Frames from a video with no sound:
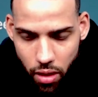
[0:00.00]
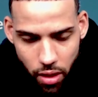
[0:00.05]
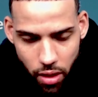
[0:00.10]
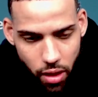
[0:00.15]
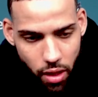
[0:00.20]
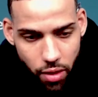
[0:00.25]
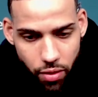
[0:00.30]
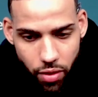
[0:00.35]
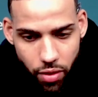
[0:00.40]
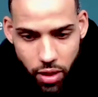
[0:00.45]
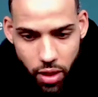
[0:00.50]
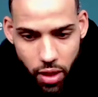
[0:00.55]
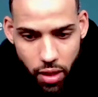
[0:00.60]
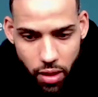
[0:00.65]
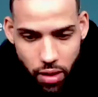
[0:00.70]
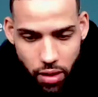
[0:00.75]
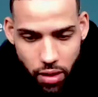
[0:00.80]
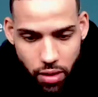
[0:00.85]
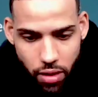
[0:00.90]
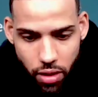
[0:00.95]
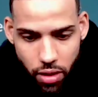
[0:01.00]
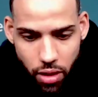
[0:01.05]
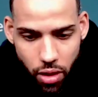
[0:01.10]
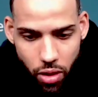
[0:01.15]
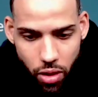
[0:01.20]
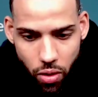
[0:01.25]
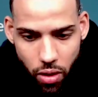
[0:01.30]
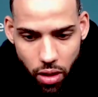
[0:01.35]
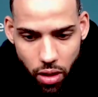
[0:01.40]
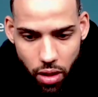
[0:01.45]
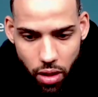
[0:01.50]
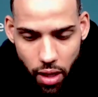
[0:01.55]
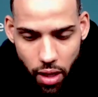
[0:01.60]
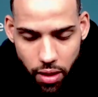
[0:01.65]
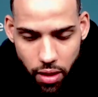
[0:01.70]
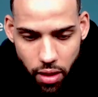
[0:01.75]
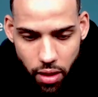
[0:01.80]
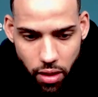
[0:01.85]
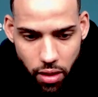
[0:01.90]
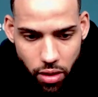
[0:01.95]
Yeah, every day. You know, I
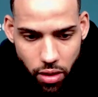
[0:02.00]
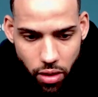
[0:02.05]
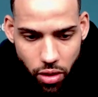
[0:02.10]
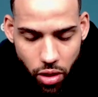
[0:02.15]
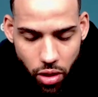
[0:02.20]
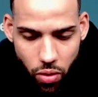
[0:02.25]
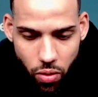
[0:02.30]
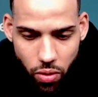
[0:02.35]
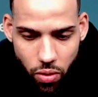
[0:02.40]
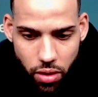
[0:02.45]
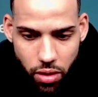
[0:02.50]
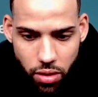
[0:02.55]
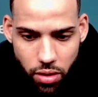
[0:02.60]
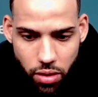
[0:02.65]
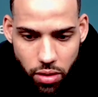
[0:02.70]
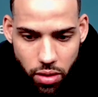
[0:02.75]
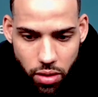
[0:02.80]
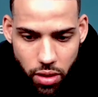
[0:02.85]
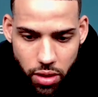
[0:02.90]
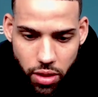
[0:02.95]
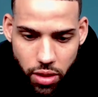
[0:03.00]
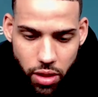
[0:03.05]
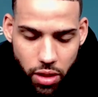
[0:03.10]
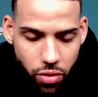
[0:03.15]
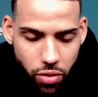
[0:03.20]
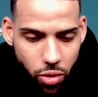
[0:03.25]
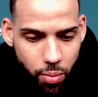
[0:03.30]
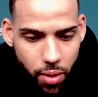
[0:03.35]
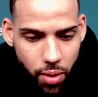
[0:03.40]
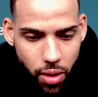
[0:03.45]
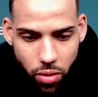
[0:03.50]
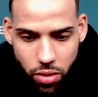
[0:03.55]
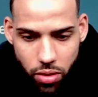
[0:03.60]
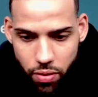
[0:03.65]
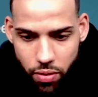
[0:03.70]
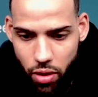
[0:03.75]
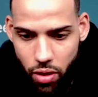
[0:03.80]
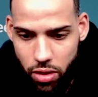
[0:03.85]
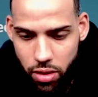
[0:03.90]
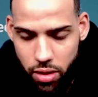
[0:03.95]
think, you know, this year for me was the
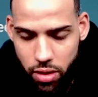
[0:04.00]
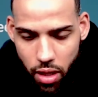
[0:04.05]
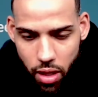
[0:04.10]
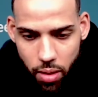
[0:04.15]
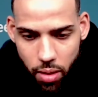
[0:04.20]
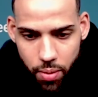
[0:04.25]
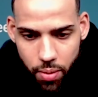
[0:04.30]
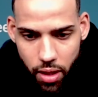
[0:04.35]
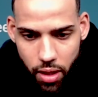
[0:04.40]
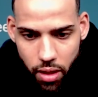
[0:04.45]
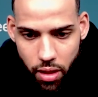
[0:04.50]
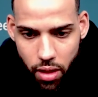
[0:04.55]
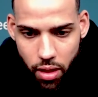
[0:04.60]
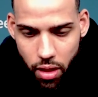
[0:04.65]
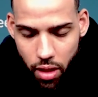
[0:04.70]
first time that